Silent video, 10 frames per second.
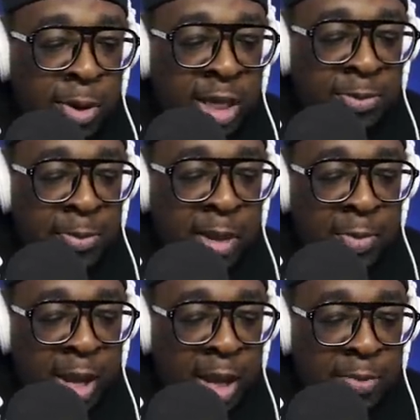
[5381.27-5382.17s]
that's been
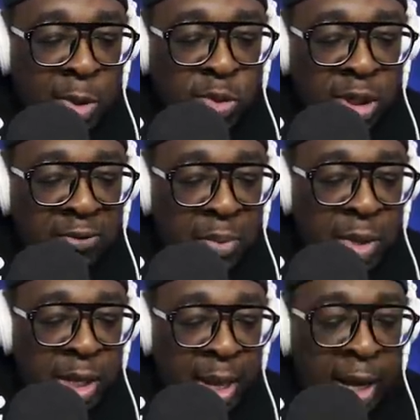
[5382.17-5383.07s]
making music from
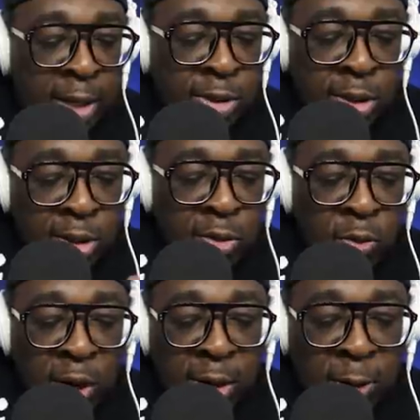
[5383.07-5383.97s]
in the 80s until
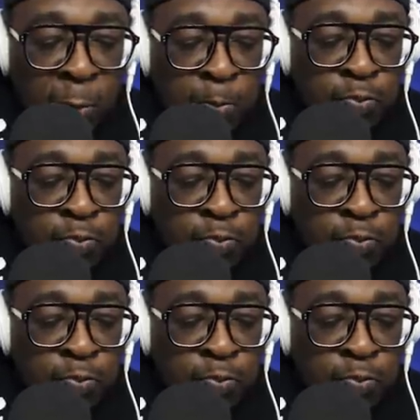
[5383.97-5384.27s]
right now,